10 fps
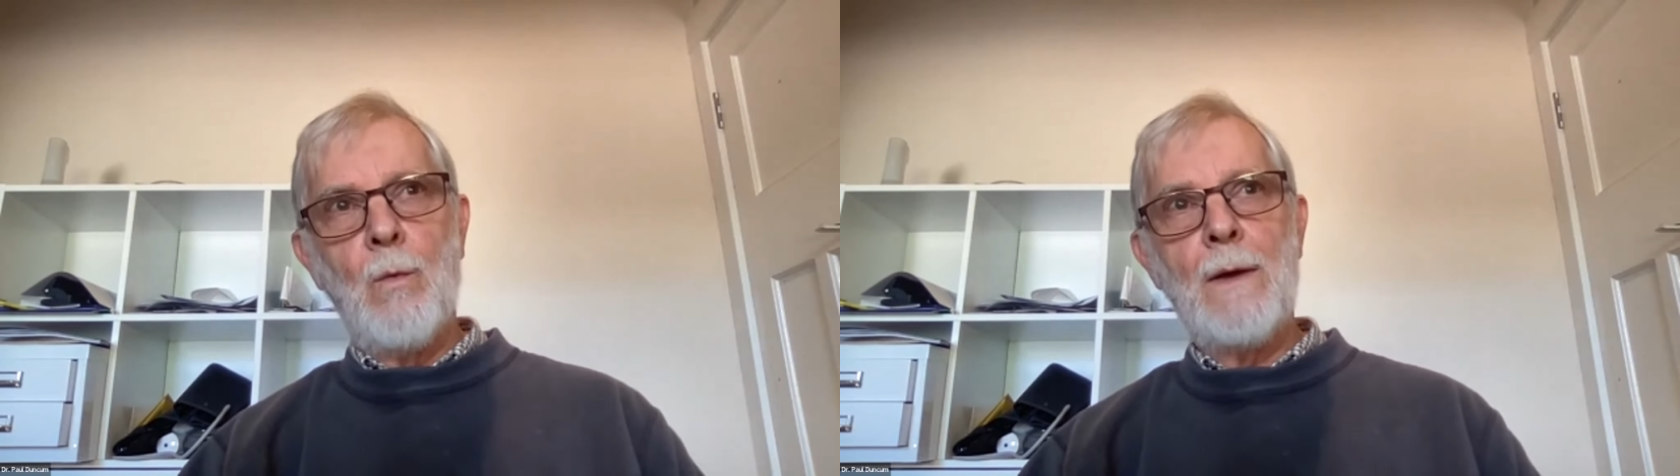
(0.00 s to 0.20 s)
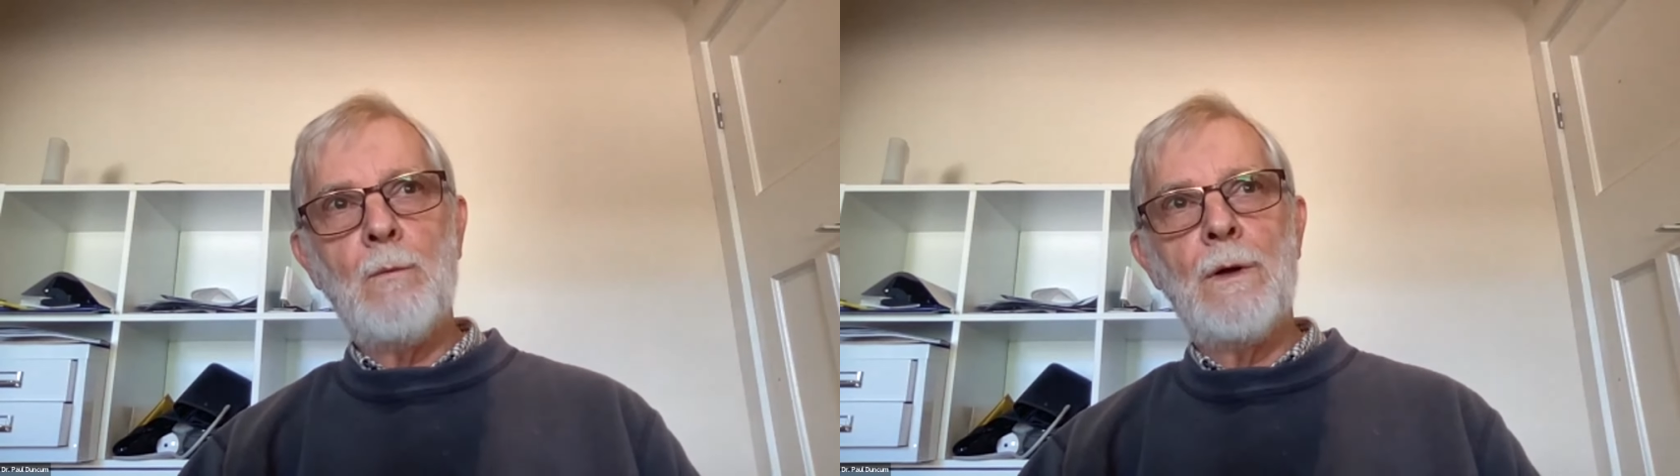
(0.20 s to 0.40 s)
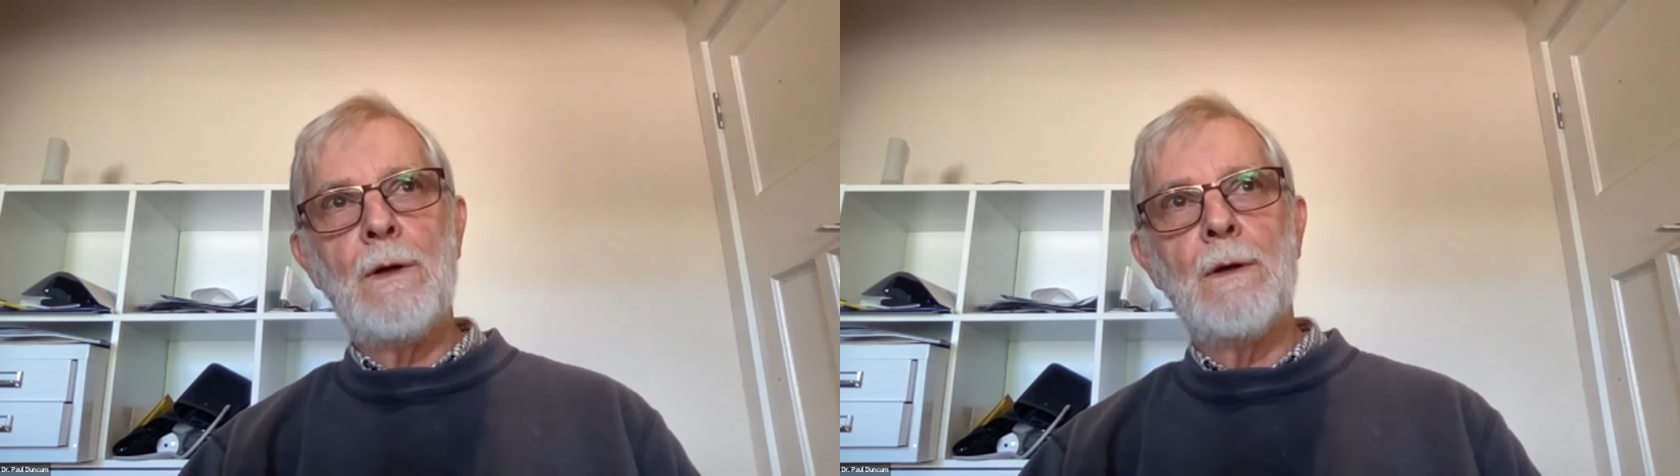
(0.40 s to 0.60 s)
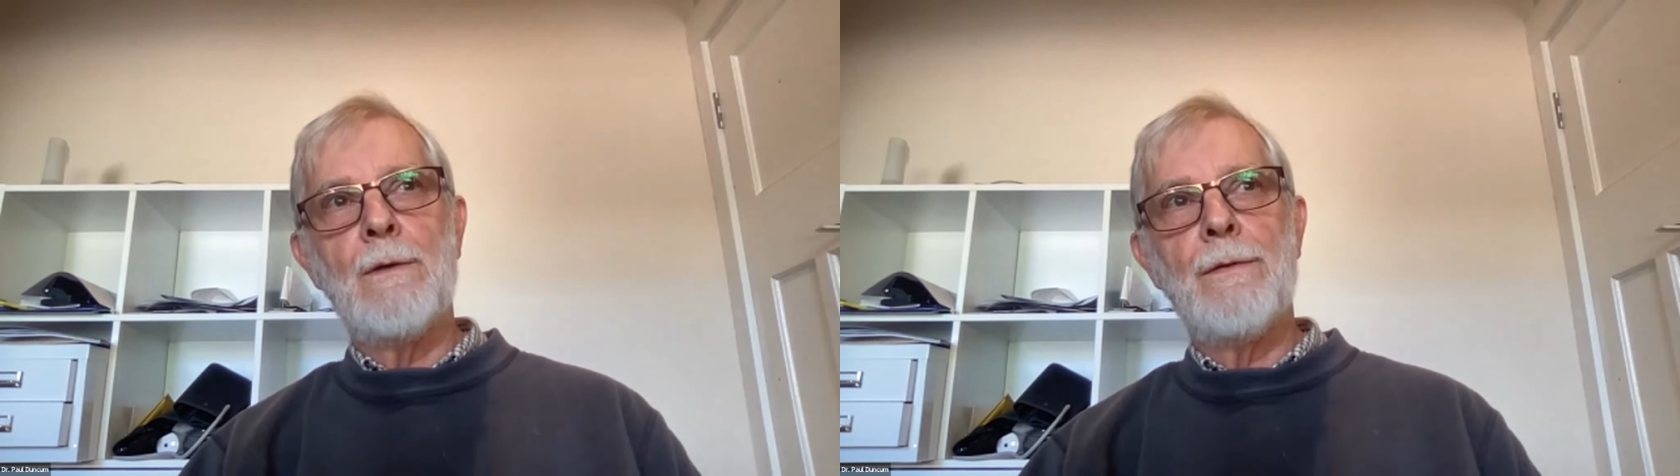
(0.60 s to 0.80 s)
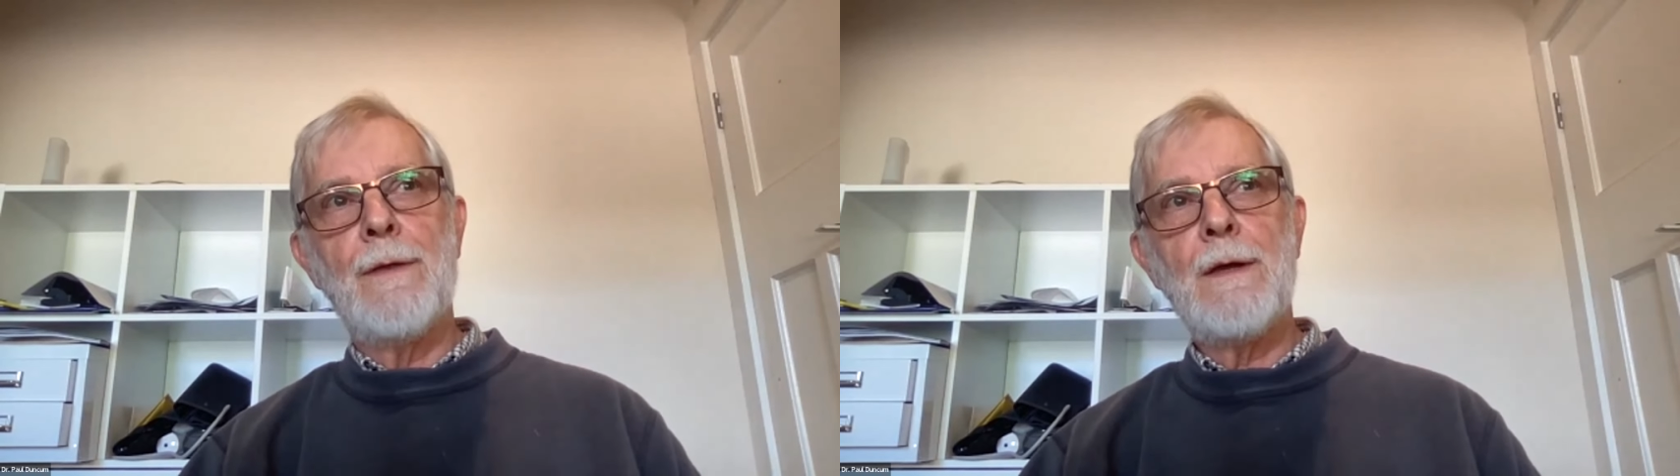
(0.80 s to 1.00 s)
When
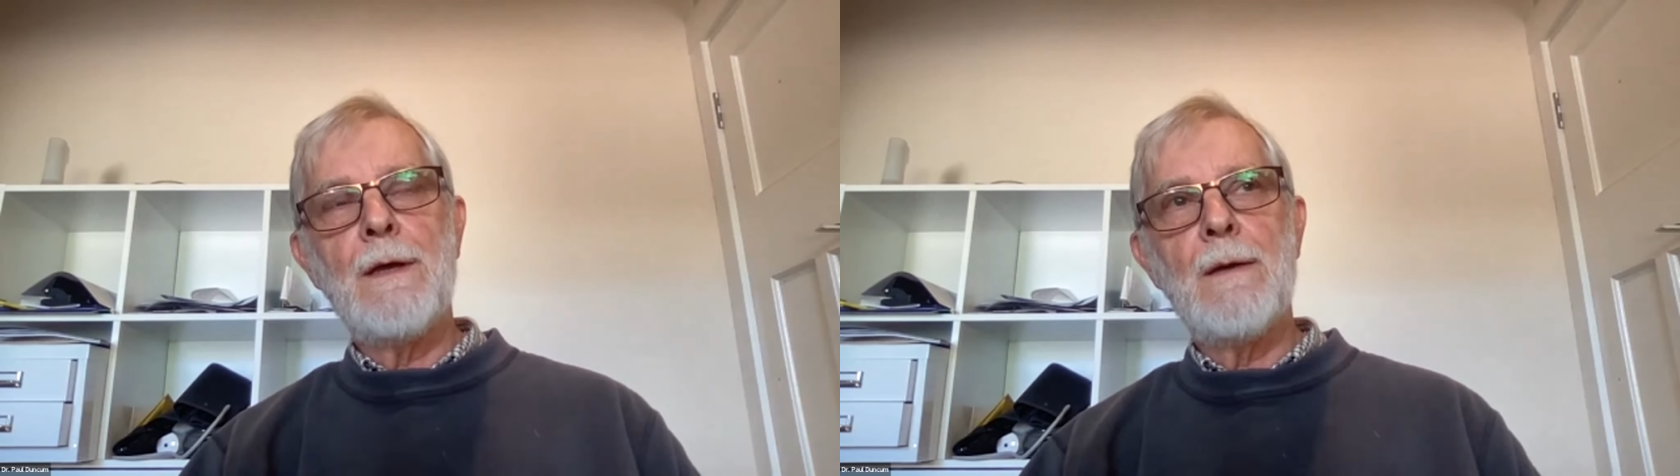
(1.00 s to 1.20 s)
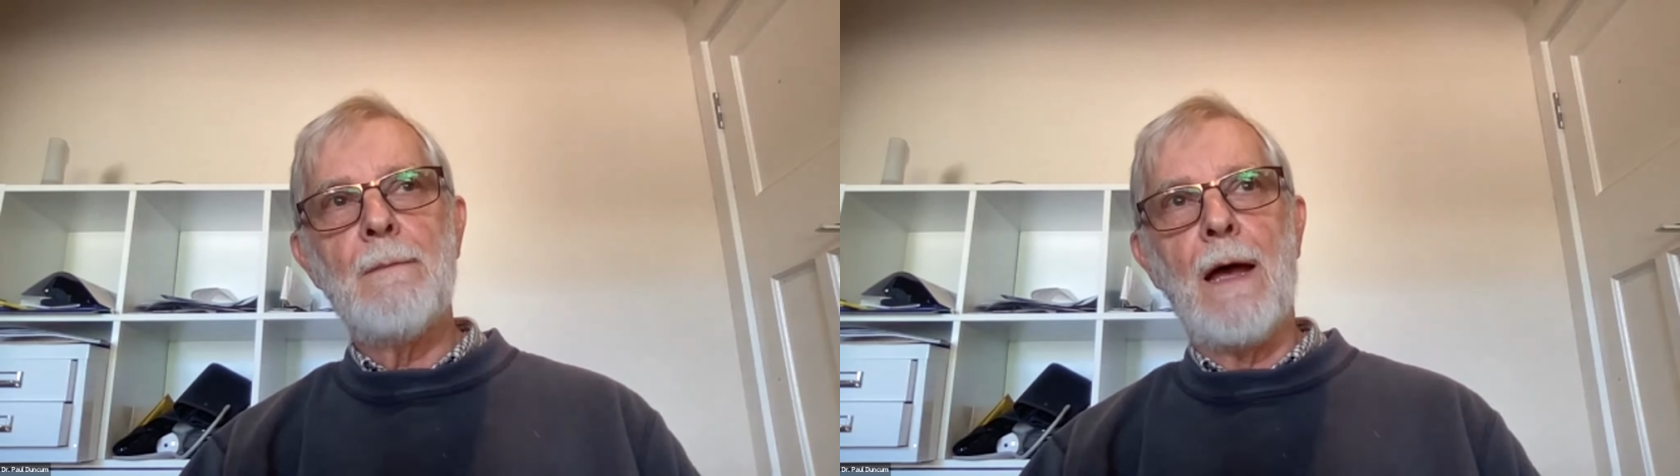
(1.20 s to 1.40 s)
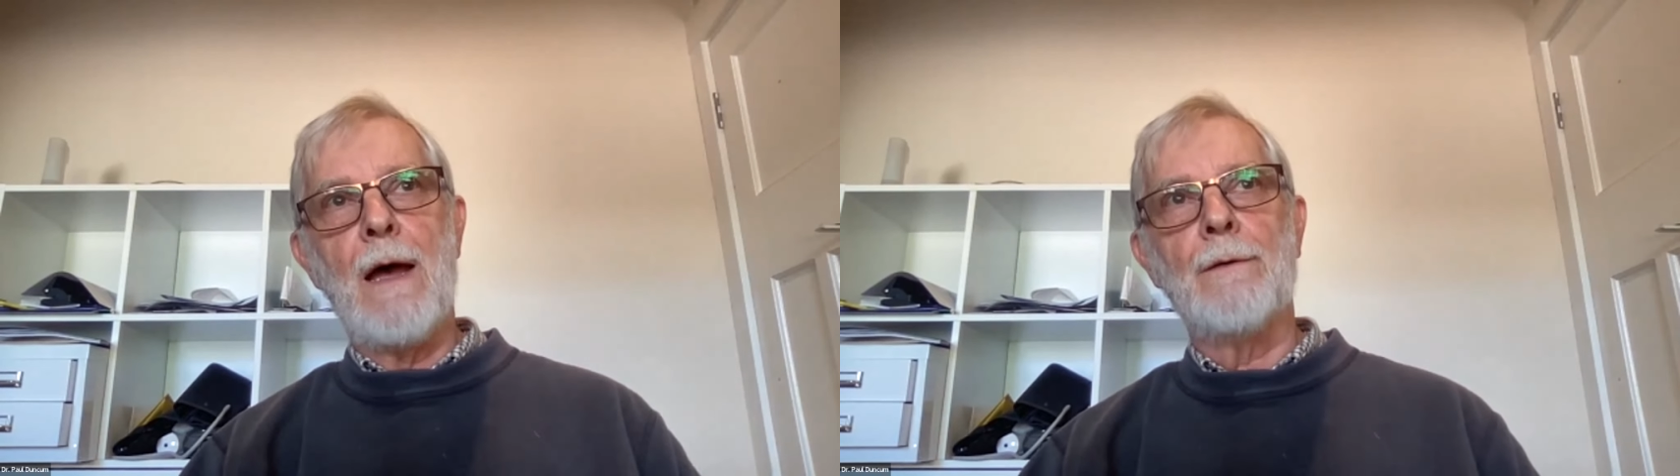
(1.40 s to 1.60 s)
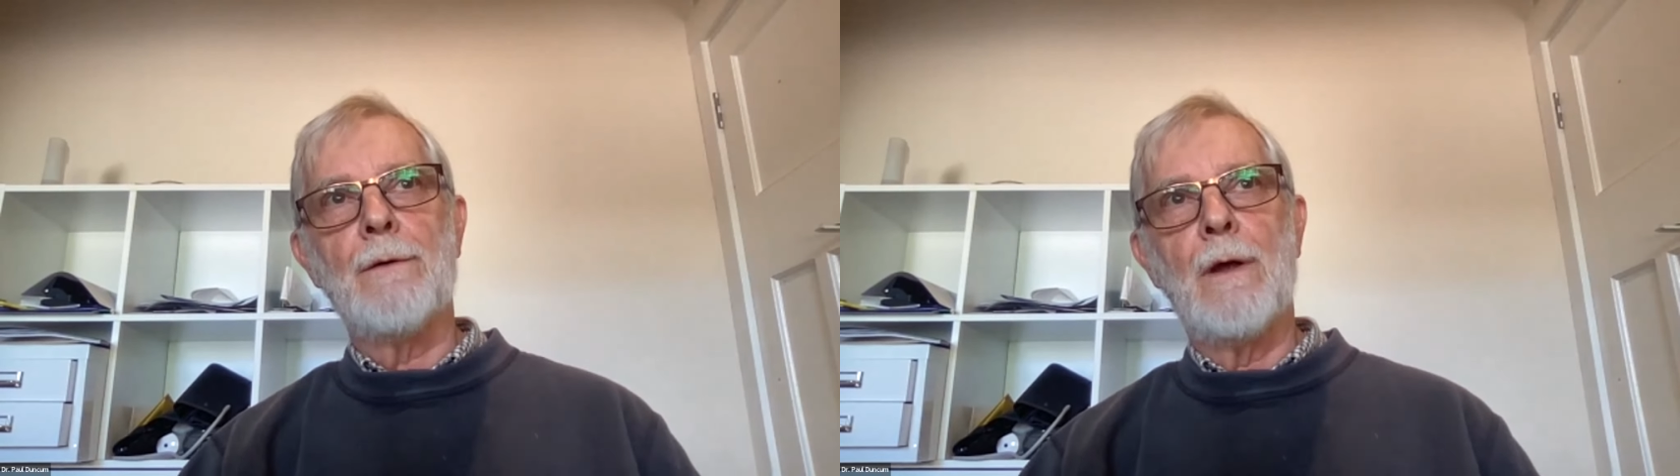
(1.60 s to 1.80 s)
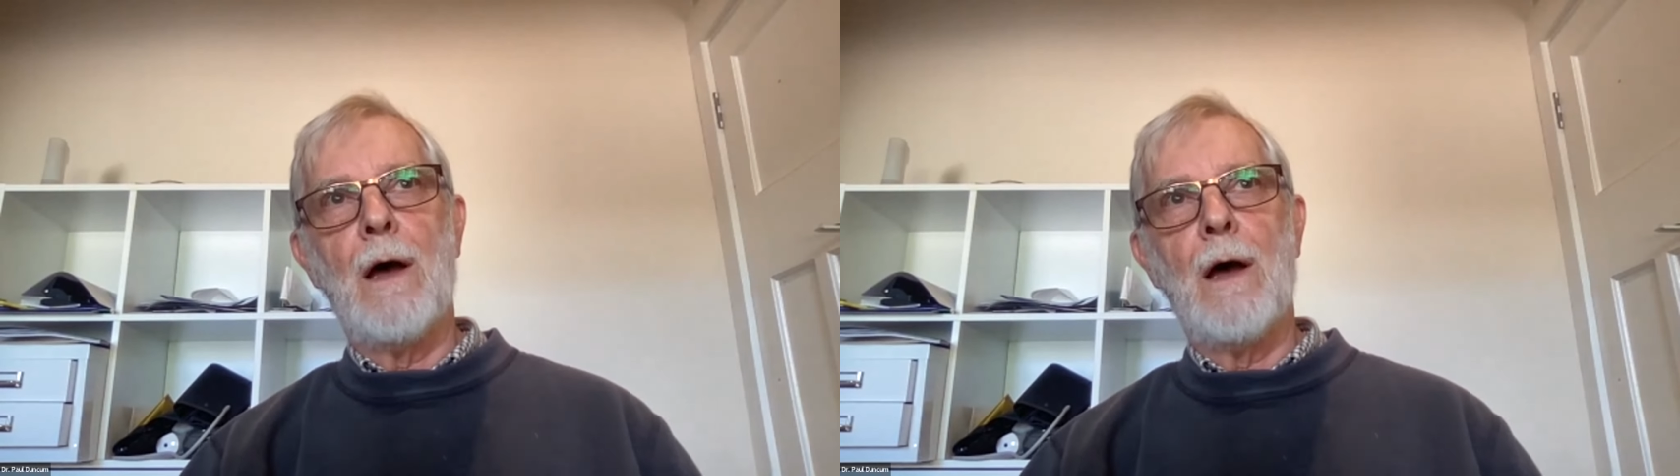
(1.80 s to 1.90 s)
we're thinking about